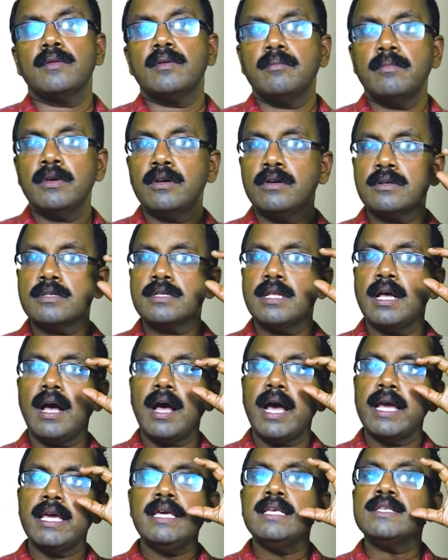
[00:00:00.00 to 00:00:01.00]
Because the
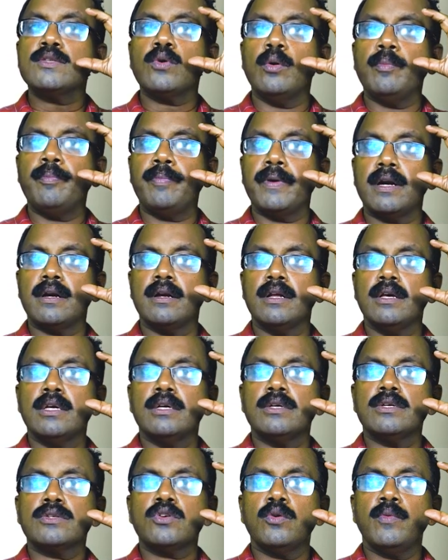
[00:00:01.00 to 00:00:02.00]
eye is open.
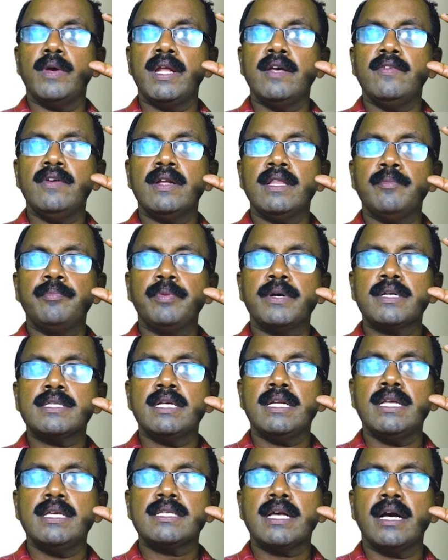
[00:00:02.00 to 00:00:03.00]
So whenever the
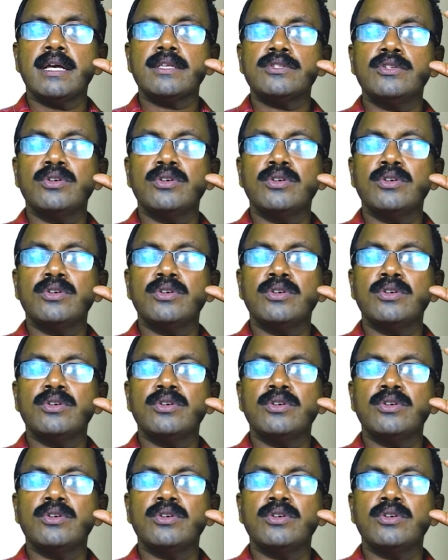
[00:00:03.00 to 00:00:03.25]
person is asked